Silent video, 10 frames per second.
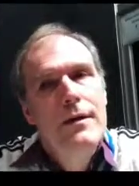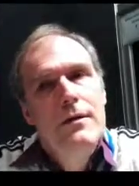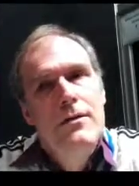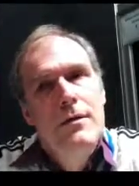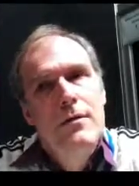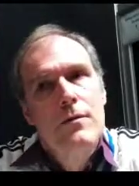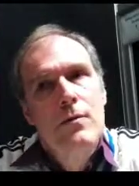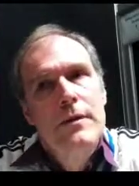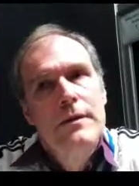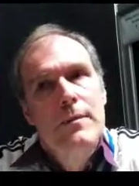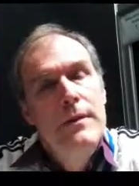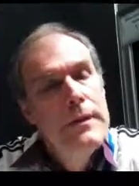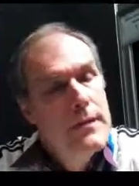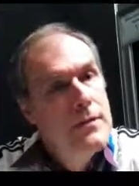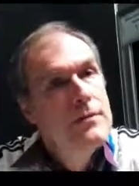So when somebody
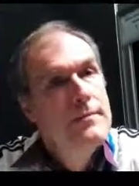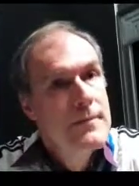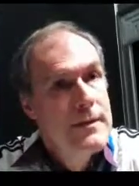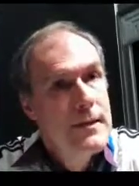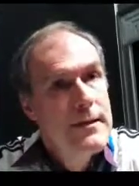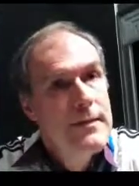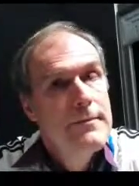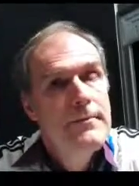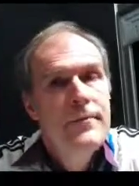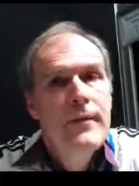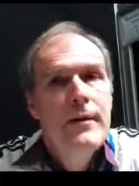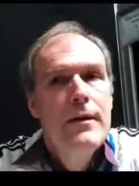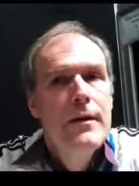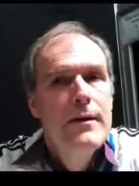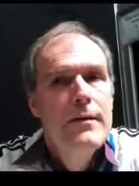does sign up,
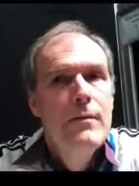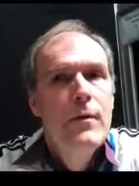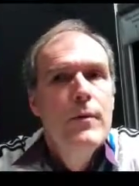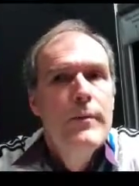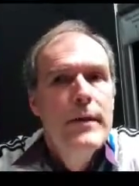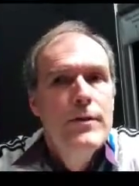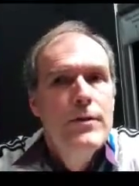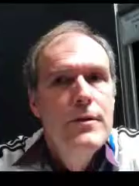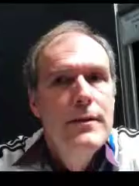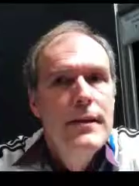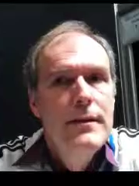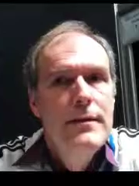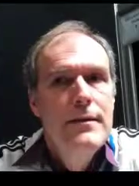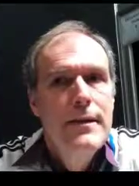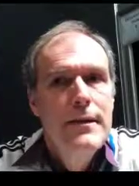we want to make sure that
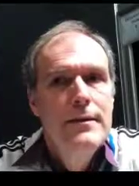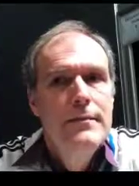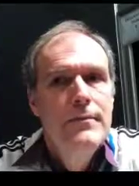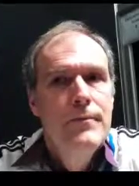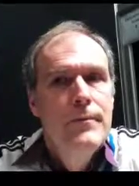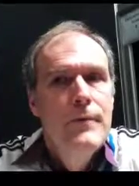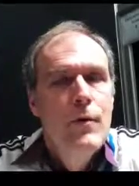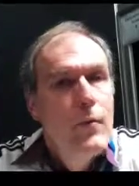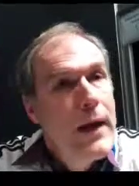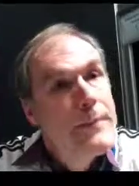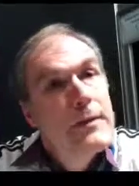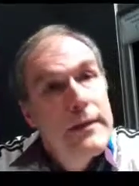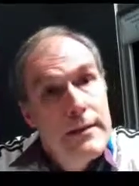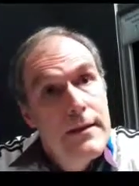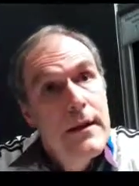they can
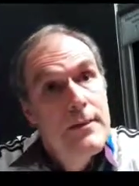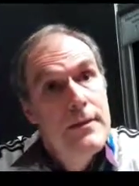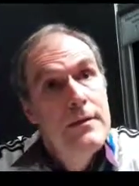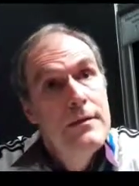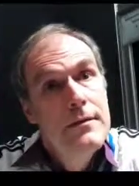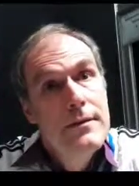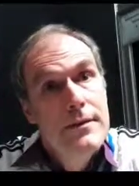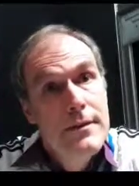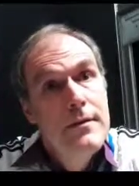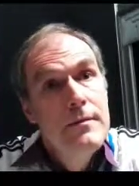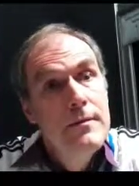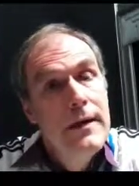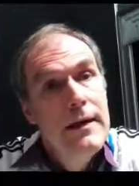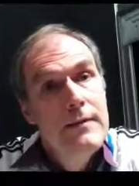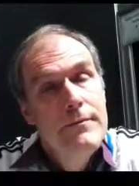rapidly adopt the system. We
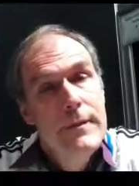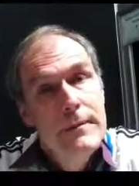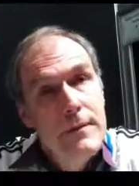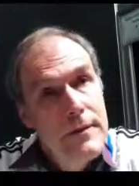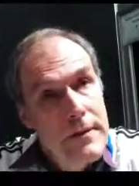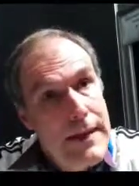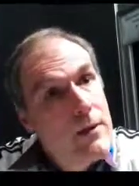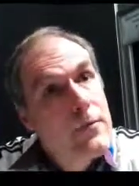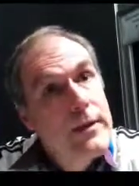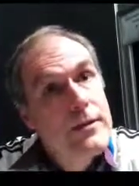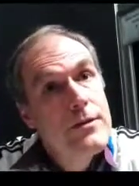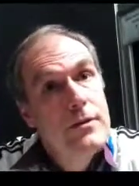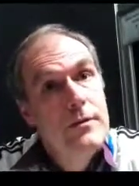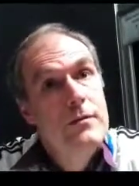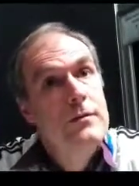have people that outreach
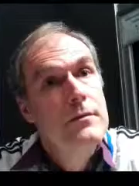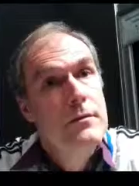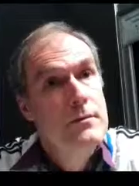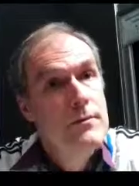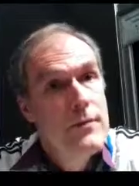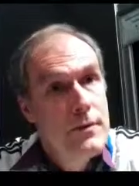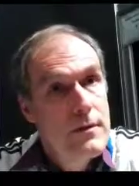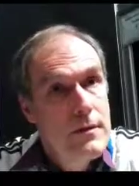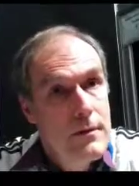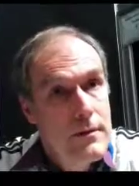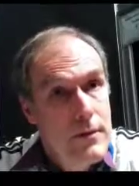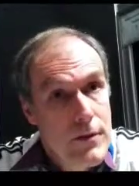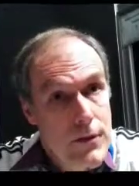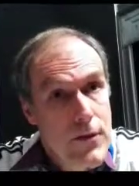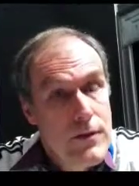to the
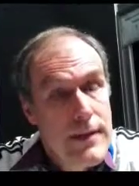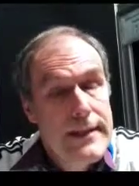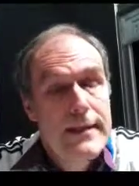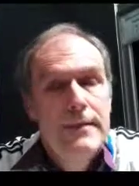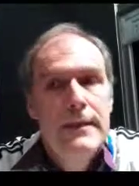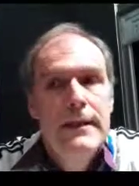users who have signed up,